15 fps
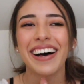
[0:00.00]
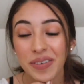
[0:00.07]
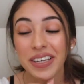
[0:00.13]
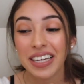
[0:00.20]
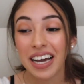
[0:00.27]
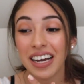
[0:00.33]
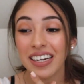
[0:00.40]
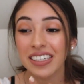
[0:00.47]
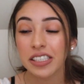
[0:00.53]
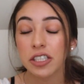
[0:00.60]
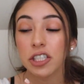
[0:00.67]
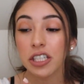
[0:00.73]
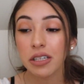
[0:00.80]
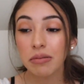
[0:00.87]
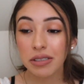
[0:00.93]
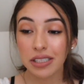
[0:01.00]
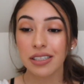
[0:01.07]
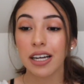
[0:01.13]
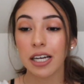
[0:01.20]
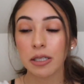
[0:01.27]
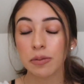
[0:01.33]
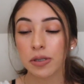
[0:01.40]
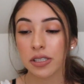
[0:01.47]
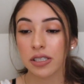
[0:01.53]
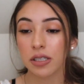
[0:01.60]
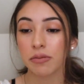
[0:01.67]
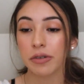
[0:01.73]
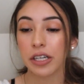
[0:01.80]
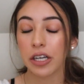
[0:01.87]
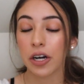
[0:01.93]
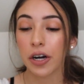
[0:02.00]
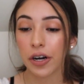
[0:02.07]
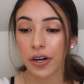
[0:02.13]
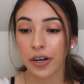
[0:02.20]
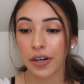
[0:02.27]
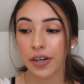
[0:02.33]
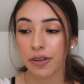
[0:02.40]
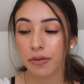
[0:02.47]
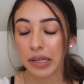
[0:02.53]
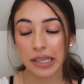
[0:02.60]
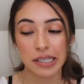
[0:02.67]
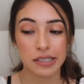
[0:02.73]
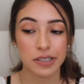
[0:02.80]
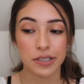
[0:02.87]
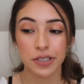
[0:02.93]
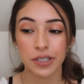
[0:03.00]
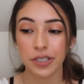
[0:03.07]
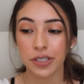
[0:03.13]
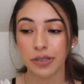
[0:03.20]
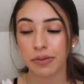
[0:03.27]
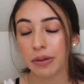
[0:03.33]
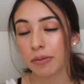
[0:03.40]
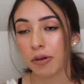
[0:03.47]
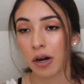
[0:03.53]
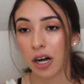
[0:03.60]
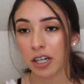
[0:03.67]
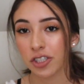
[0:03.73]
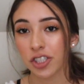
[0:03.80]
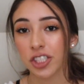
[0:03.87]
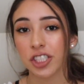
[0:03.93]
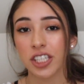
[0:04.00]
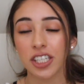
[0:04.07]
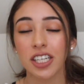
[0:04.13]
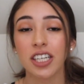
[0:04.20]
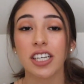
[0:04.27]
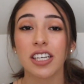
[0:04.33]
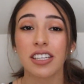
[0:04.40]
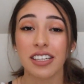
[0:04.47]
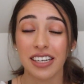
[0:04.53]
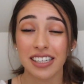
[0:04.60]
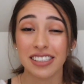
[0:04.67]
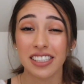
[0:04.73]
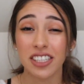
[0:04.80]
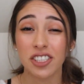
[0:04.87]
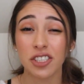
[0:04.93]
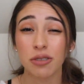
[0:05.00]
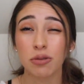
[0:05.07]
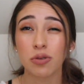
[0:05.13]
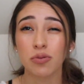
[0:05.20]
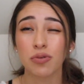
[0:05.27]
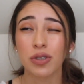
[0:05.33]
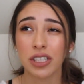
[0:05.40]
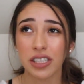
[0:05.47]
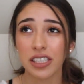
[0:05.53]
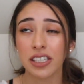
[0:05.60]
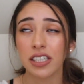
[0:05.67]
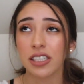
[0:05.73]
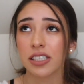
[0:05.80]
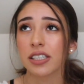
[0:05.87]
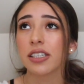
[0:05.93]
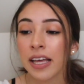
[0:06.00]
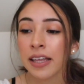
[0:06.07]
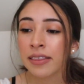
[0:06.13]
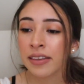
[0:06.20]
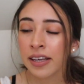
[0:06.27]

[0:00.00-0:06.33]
But yeah, she was the last person we heard, we listened to, we watched. Like I said, she was really good. And